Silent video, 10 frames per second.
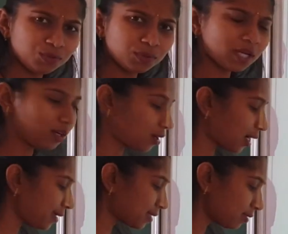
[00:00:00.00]
You can
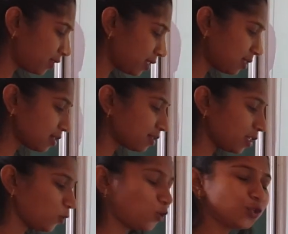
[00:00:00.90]
write
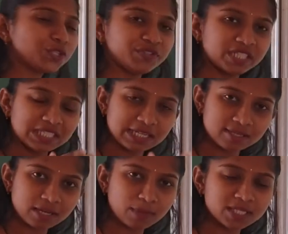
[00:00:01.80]
760,
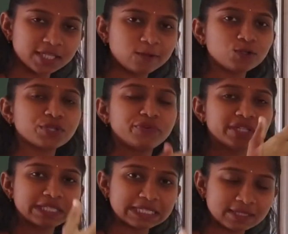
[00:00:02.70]
7600,
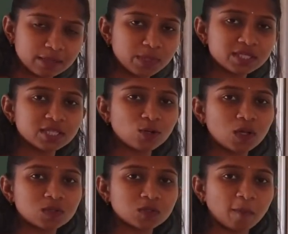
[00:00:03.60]
76000
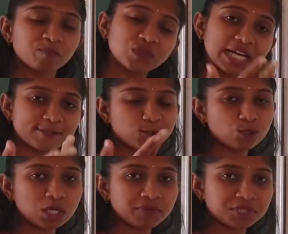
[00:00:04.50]
also. That's
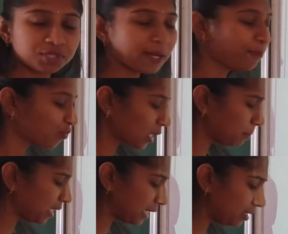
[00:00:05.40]
your wish.
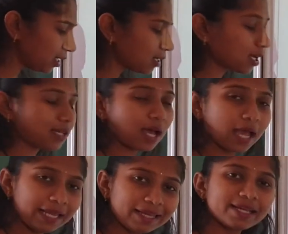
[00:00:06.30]
But here
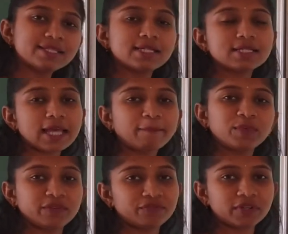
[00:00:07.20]
I consider
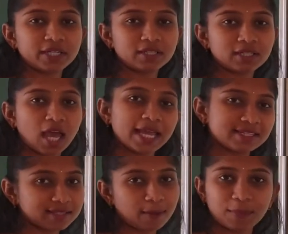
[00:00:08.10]
some different
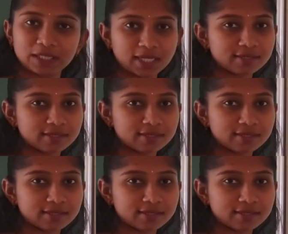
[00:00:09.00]
example.